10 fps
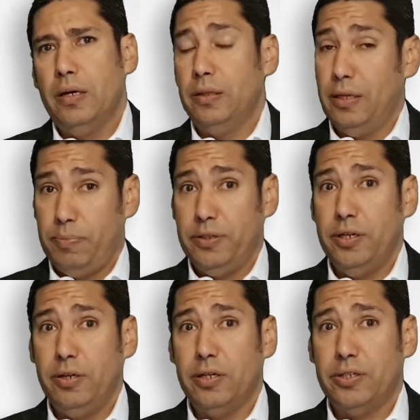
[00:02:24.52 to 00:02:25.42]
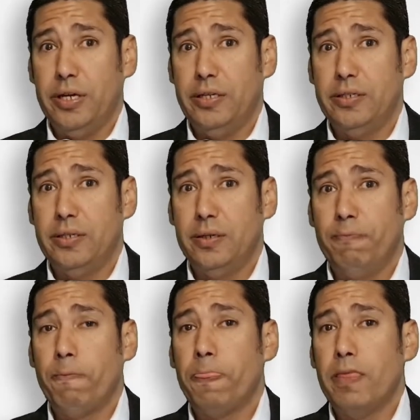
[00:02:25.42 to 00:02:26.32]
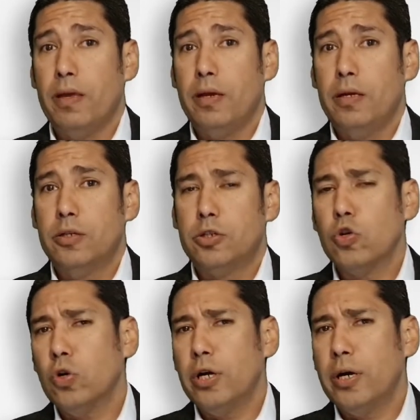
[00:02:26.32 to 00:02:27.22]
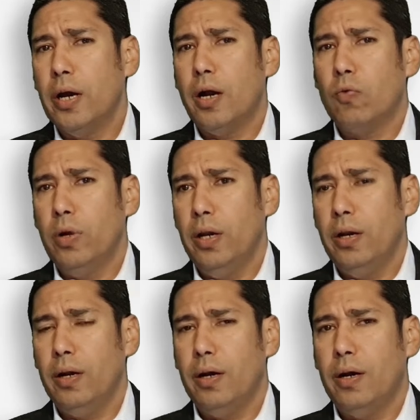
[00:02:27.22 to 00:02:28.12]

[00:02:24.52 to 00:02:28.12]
In that particular sense, solar and wind